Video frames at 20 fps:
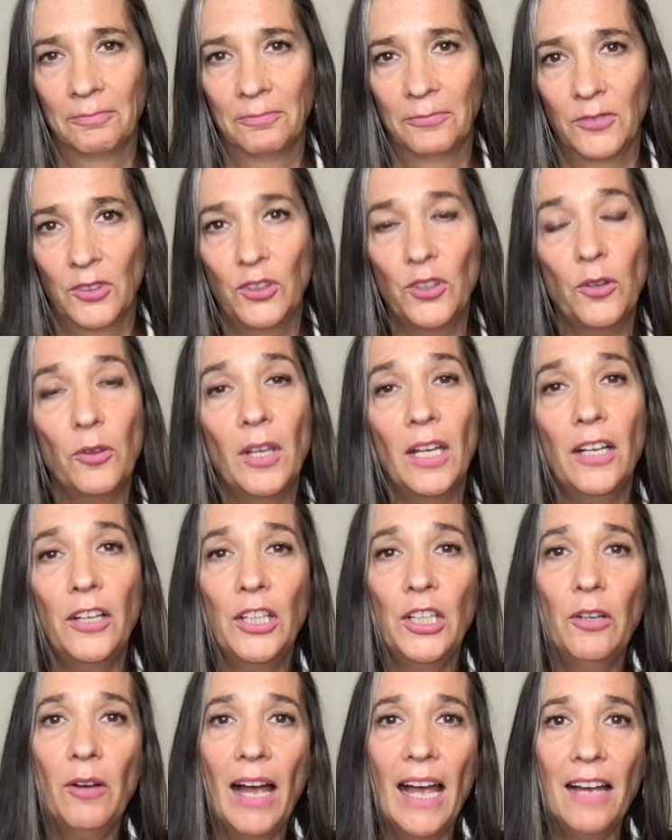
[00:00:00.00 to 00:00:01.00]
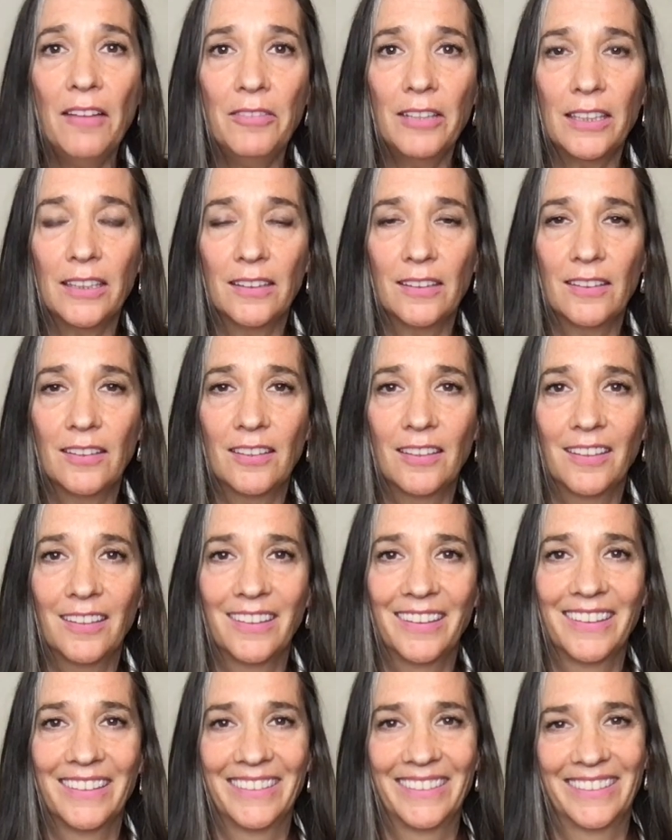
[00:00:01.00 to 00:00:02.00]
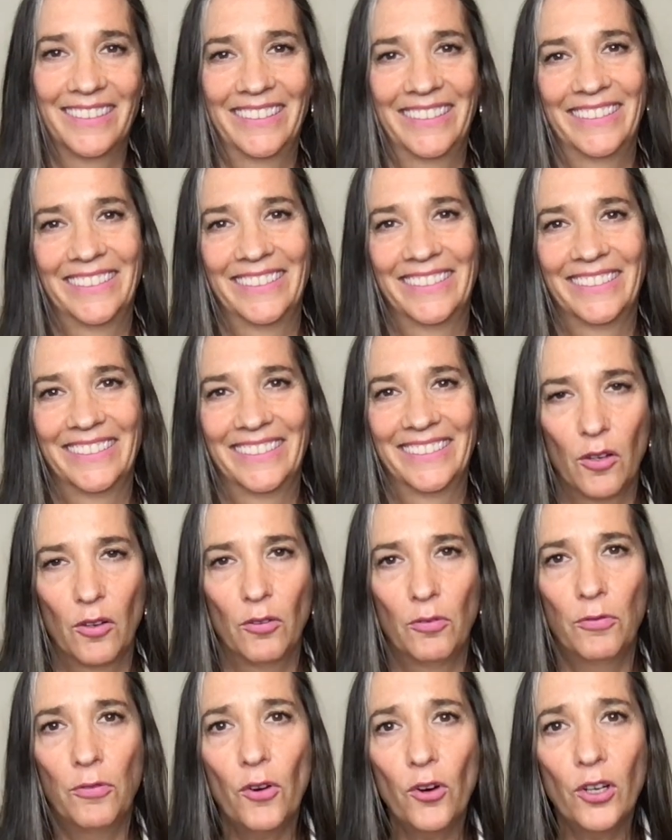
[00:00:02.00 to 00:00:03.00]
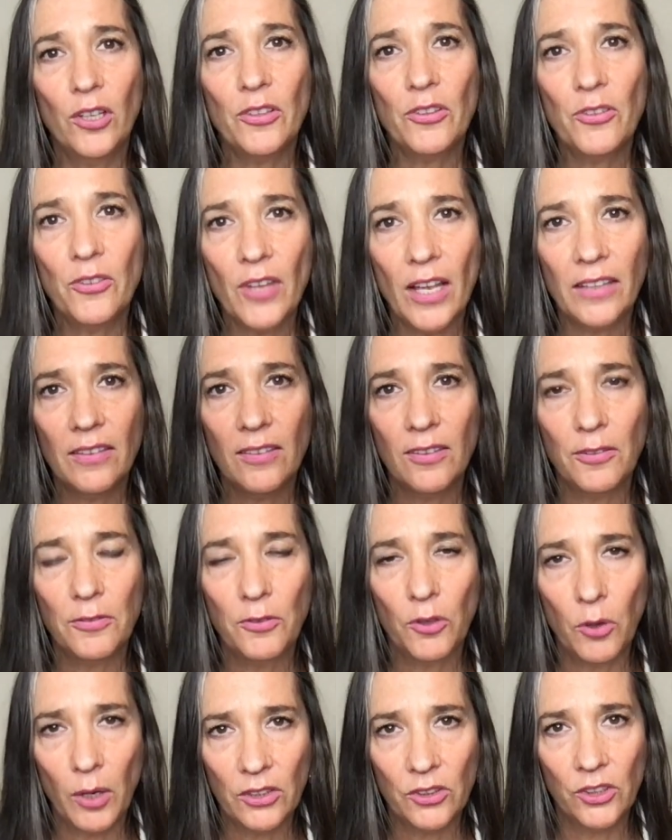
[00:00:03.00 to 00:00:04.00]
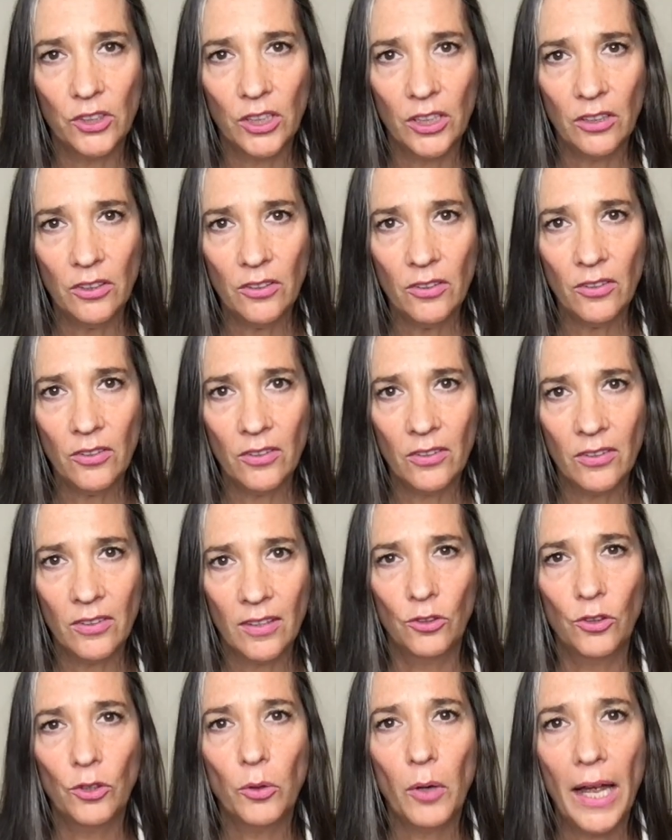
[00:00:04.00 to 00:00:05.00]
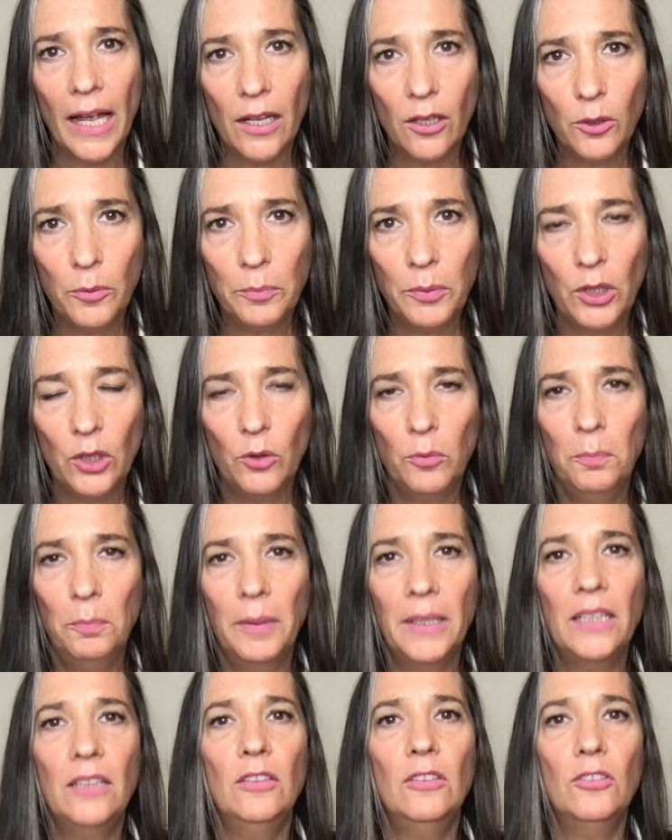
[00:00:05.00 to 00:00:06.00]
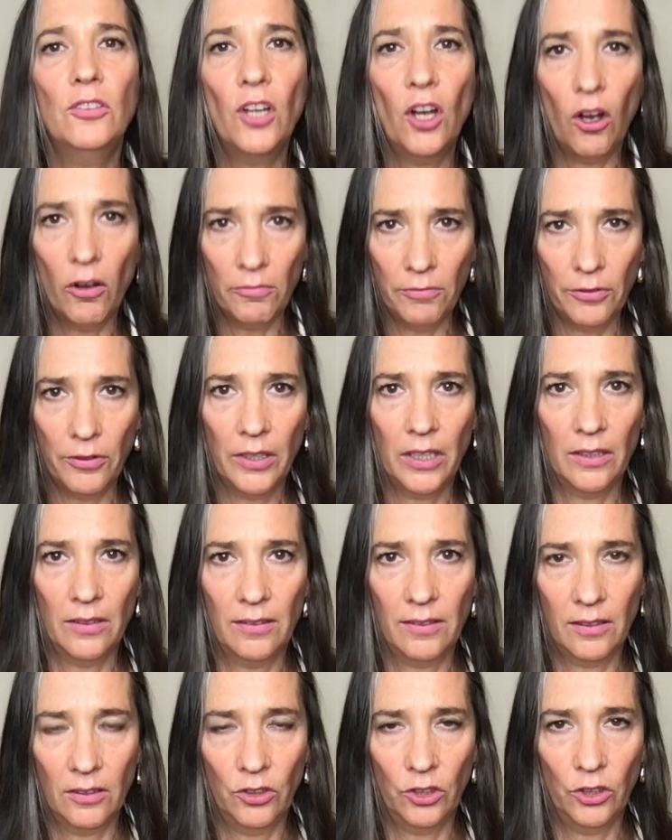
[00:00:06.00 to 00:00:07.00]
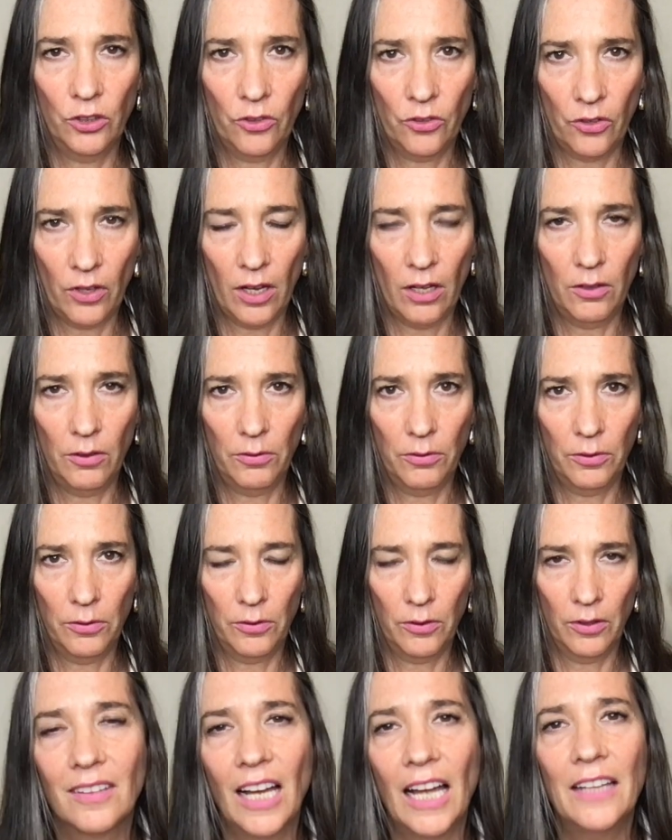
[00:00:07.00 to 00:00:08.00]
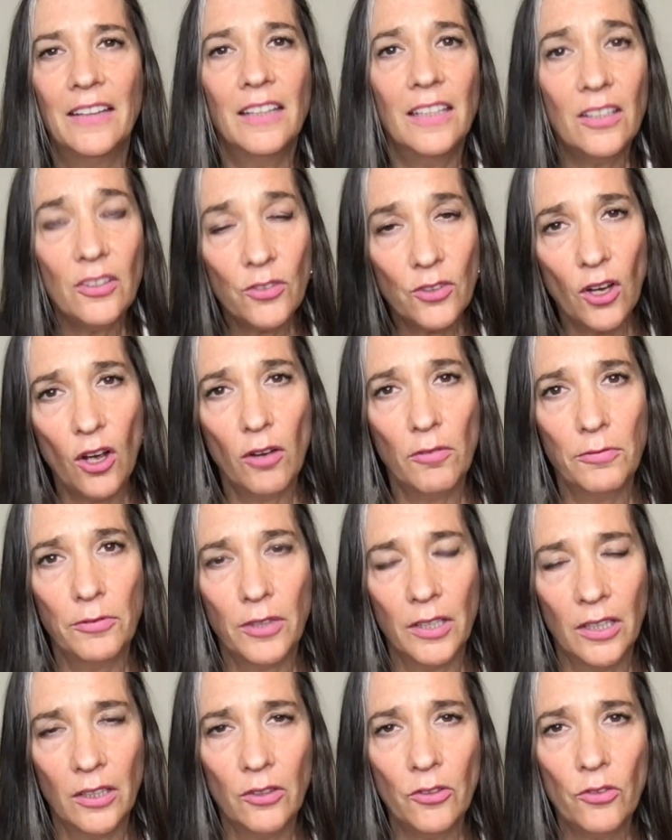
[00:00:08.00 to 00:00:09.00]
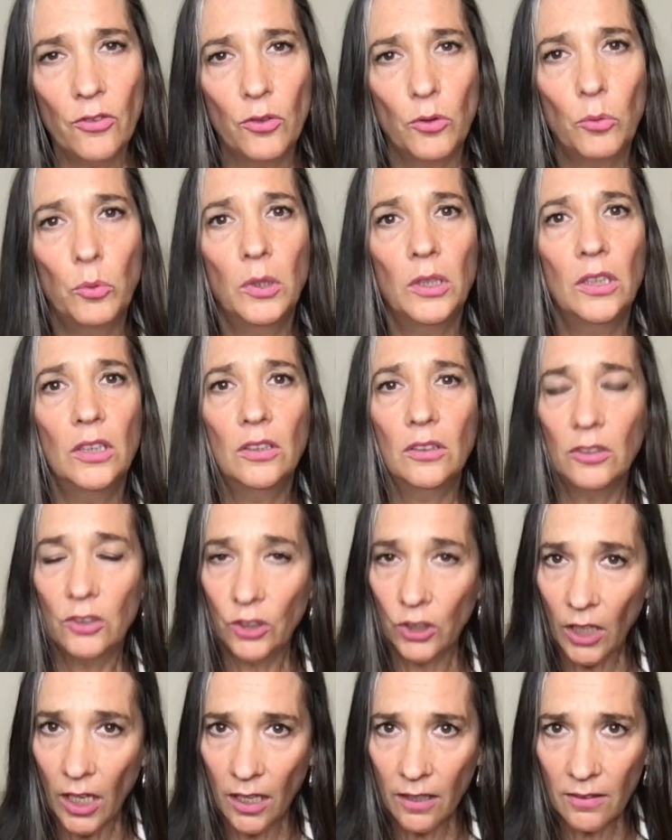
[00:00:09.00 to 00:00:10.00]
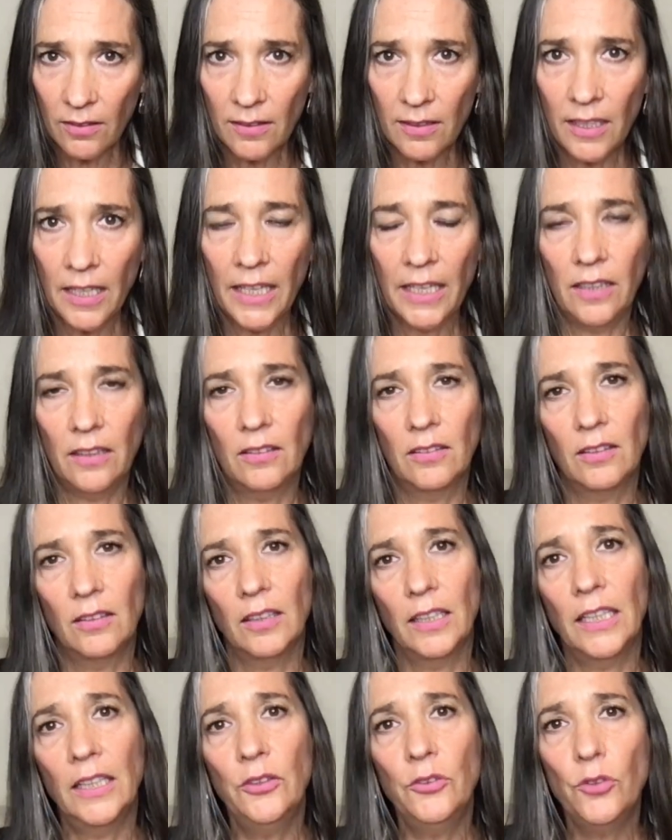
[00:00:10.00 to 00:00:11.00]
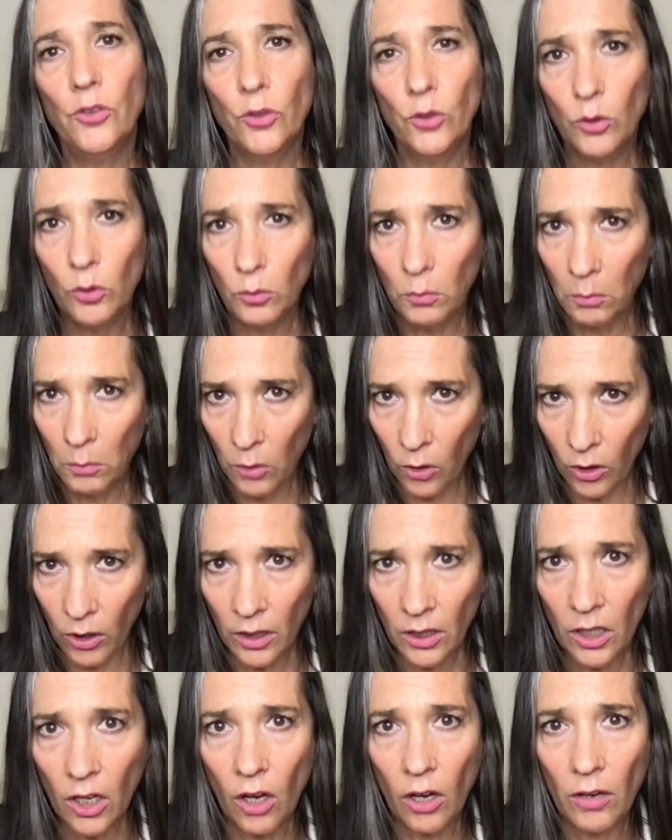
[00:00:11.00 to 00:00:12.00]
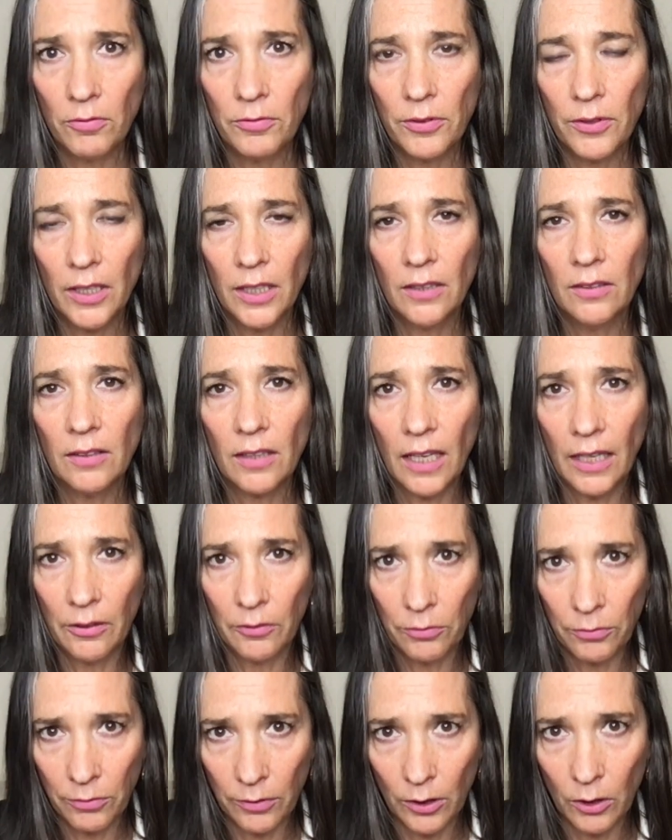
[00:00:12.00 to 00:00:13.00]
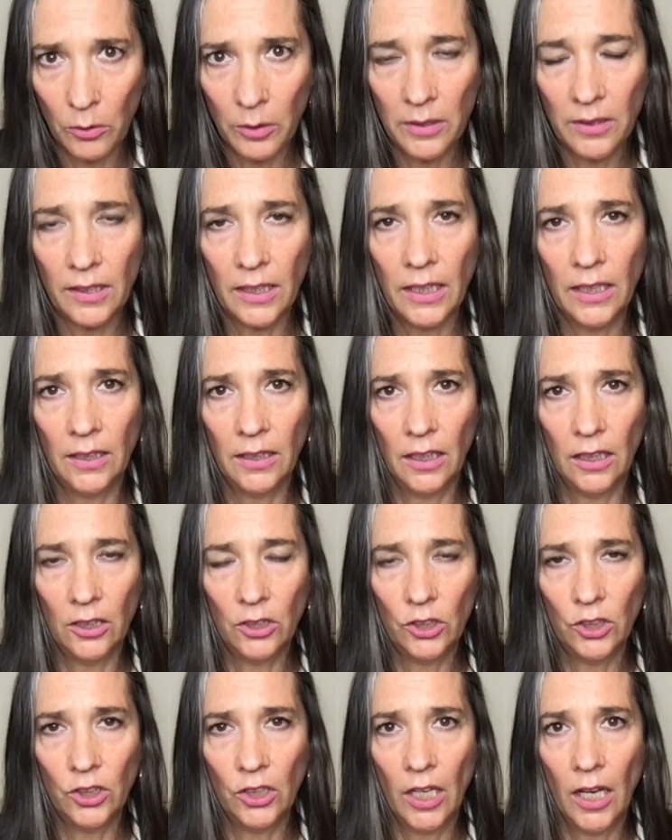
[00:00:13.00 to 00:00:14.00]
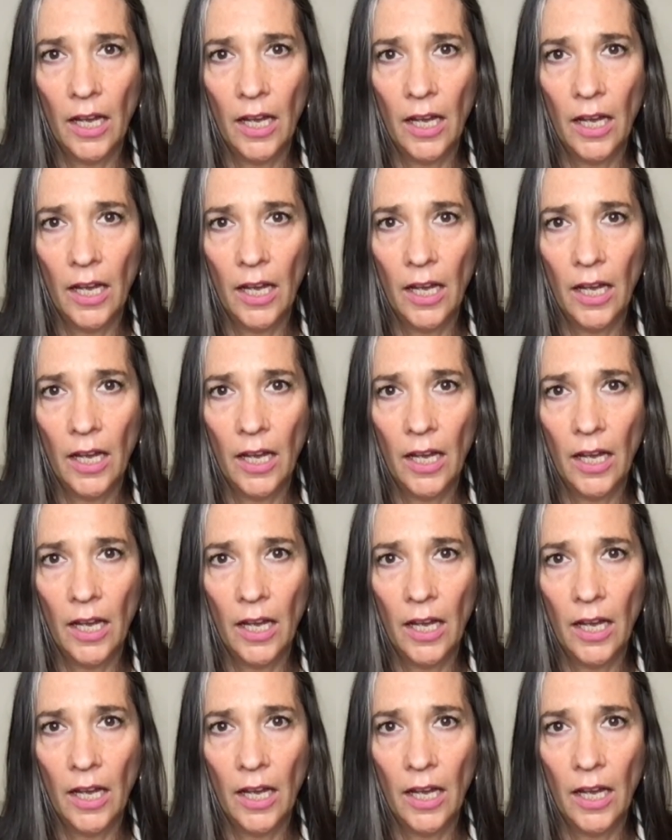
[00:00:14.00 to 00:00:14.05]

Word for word: So there you have it. Four sets of questions to help you build confidence in yourself. And this confidence will translate into more confident and fluent English